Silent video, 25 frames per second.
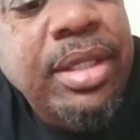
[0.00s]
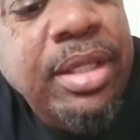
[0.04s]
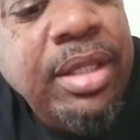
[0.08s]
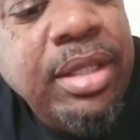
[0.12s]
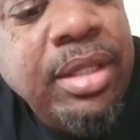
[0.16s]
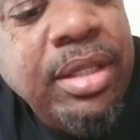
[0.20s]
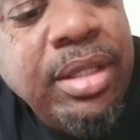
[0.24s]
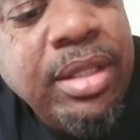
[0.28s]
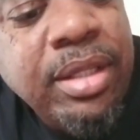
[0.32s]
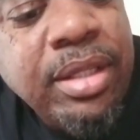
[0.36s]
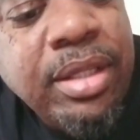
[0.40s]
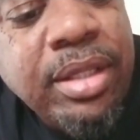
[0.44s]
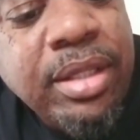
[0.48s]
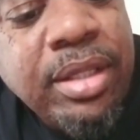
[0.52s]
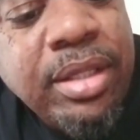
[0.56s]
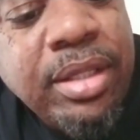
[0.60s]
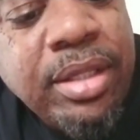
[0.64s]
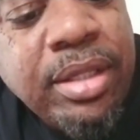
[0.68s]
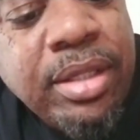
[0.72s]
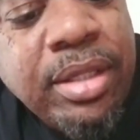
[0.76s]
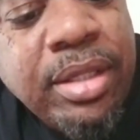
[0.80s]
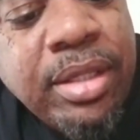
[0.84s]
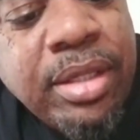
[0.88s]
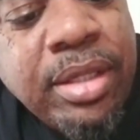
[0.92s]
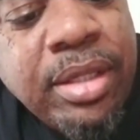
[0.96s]

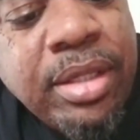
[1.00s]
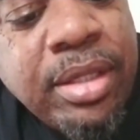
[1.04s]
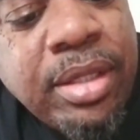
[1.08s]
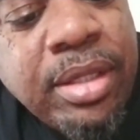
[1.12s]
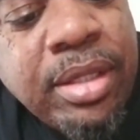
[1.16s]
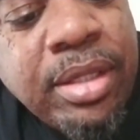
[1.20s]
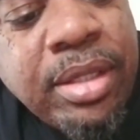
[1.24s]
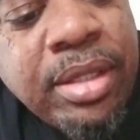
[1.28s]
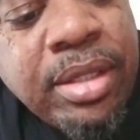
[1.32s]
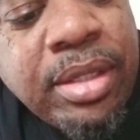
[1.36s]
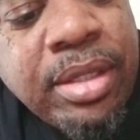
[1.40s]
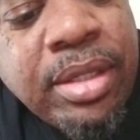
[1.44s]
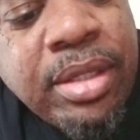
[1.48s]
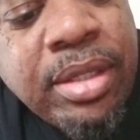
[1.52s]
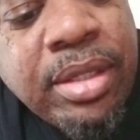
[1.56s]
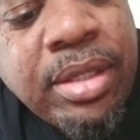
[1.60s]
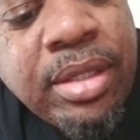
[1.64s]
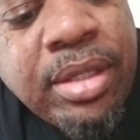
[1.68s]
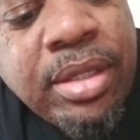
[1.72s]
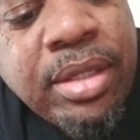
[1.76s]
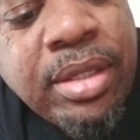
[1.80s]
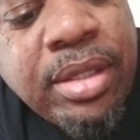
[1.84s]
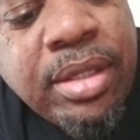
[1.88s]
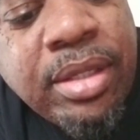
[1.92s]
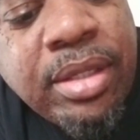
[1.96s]

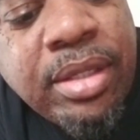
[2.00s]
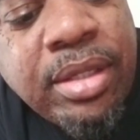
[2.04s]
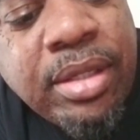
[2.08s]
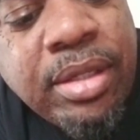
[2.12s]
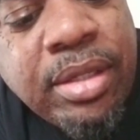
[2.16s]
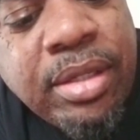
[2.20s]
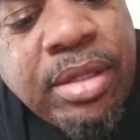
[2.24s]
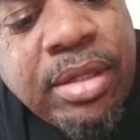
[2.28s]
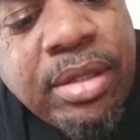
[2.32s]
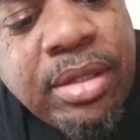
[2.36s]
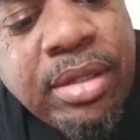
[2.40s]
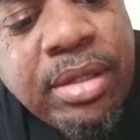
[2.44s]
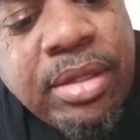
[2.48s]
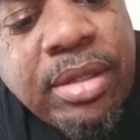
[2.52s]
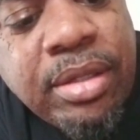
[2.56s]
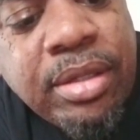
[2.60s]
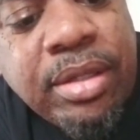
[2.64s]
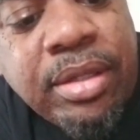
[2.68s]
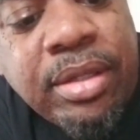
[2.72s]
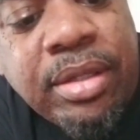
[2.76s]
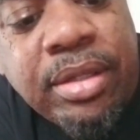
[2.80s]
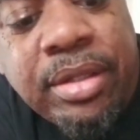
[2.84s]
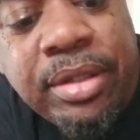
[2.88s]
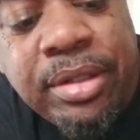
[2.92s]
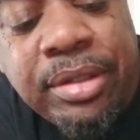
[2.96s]

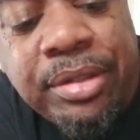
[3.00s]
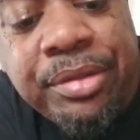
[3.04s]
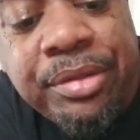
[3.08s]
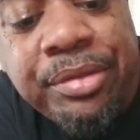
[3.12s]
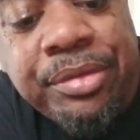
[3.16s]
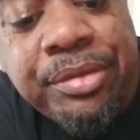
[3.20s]
[no speech]